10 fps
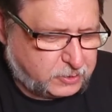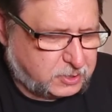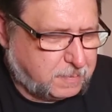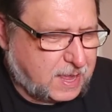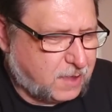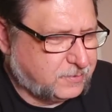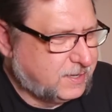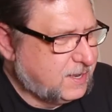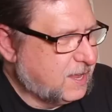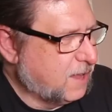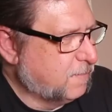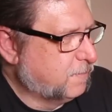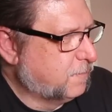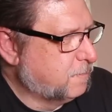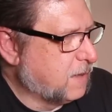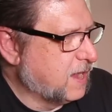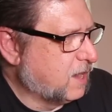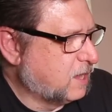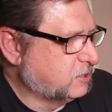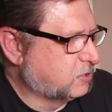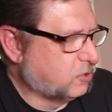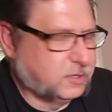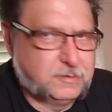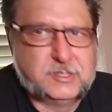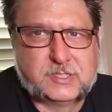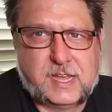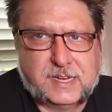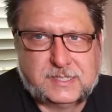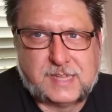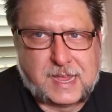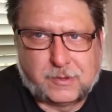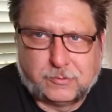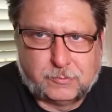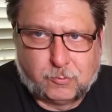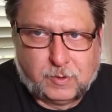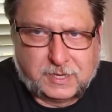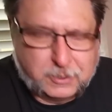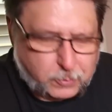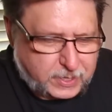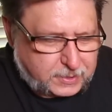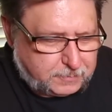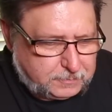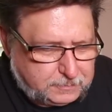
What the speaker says: amount of biological and just get it cycled really quick.